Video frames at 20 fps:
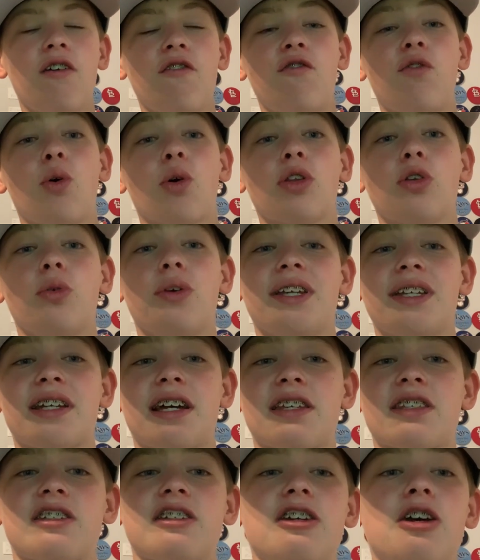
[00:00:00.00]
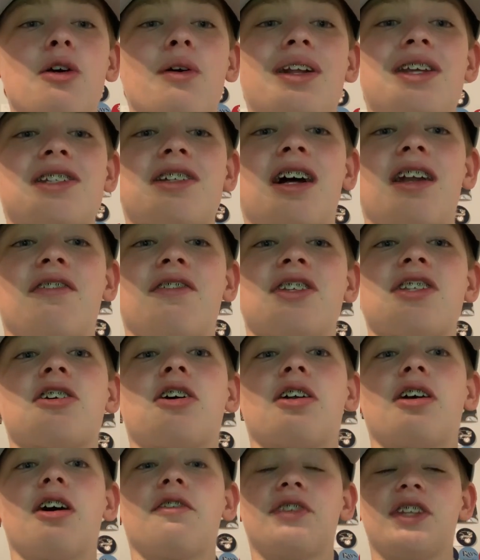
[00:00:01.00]
for Luis Castillo, and he's not even
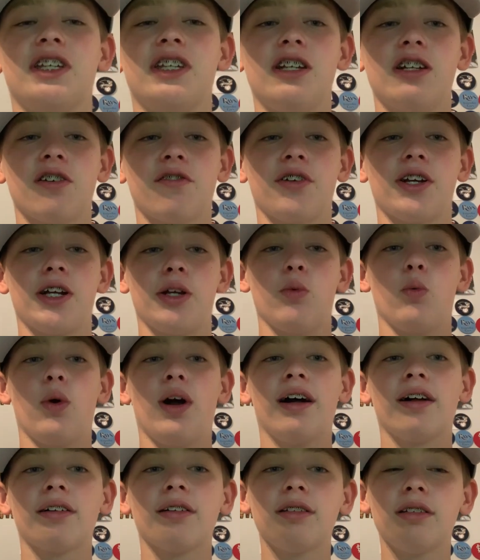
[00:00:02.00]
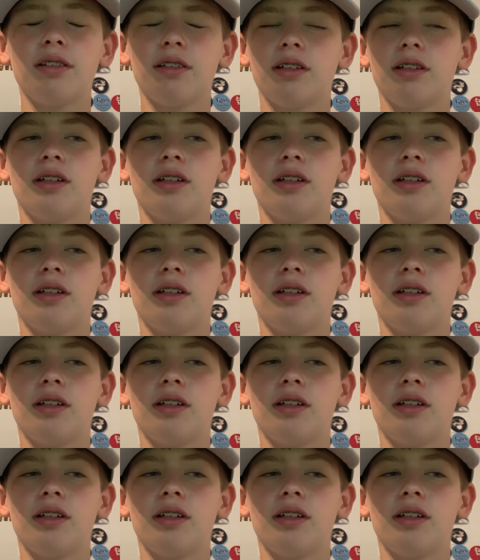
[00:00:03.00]
starting off the year very well.